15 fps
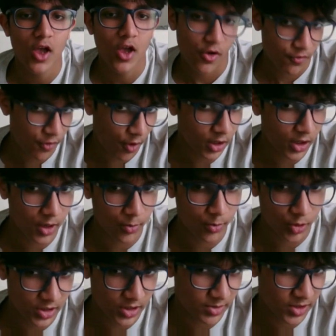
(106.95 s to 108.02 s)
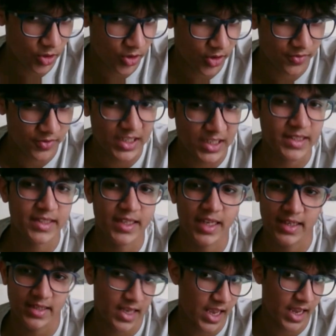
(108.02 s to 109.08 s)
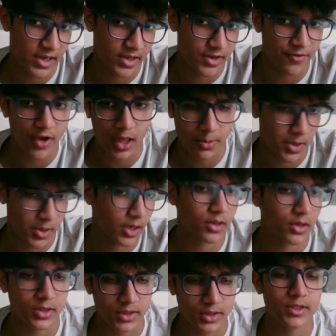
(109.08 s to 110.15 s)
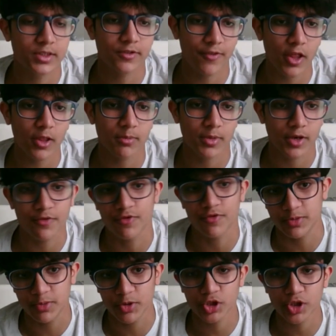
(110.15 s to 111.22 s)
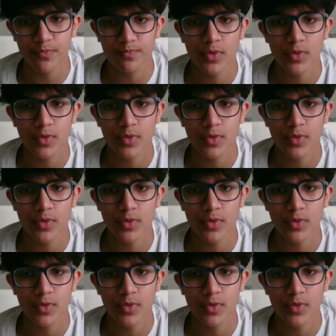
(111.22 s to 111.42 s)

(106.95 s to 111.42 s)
followed up with some sort of d6 and development of this bishop